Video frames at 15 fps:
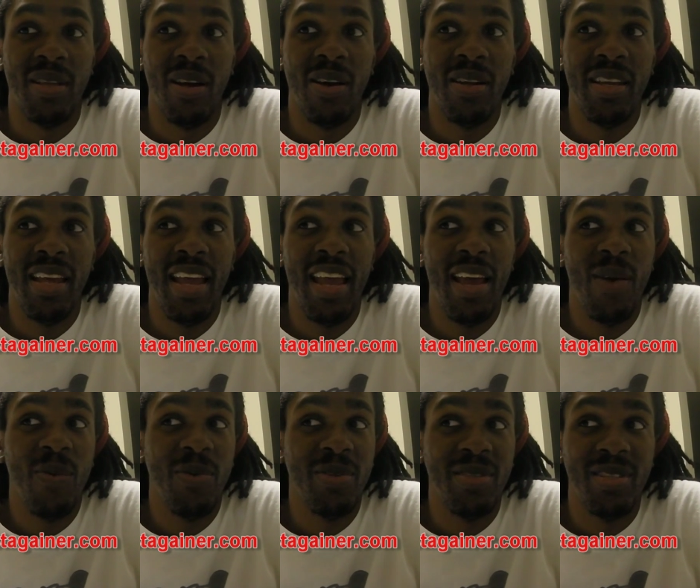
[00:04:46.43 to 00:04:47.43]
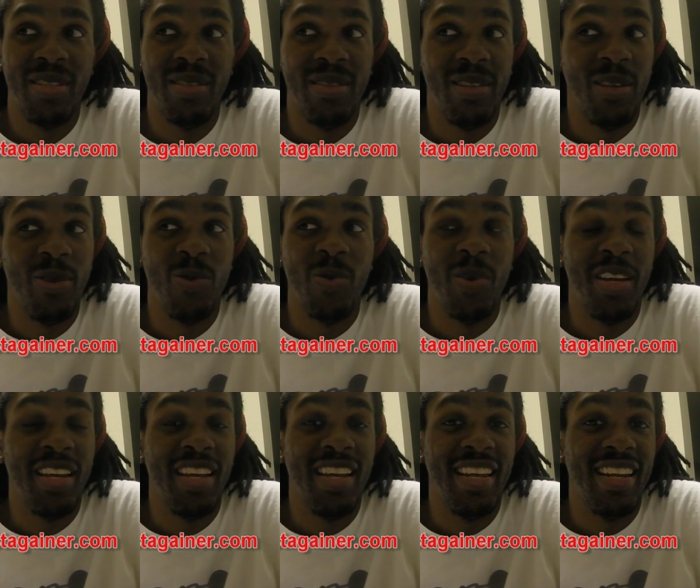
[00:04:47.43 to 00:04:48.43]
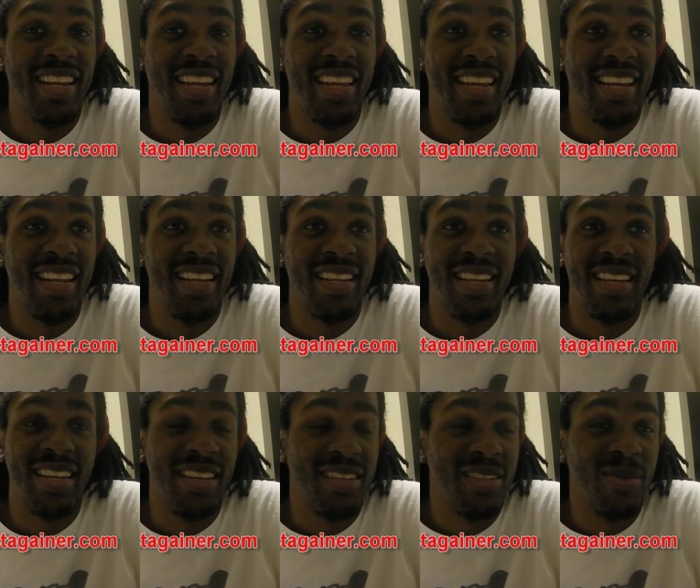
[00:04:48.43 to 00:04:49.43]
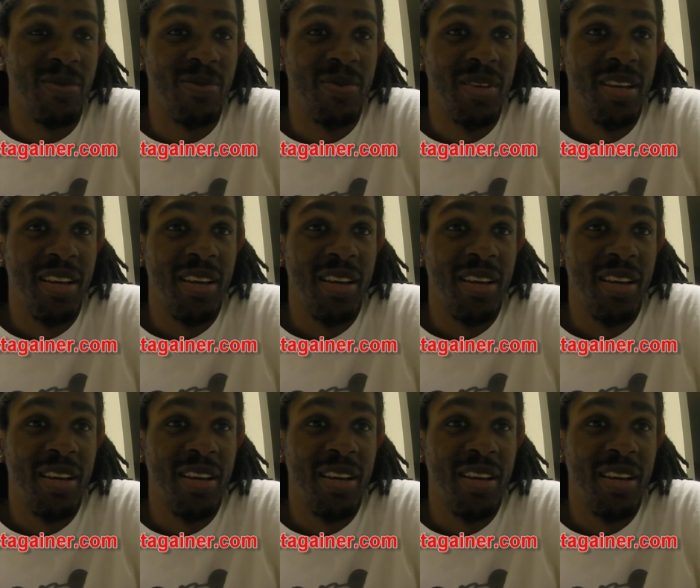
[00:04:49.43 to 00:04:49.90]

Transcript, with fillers: all they had was Lil Wayne and get some,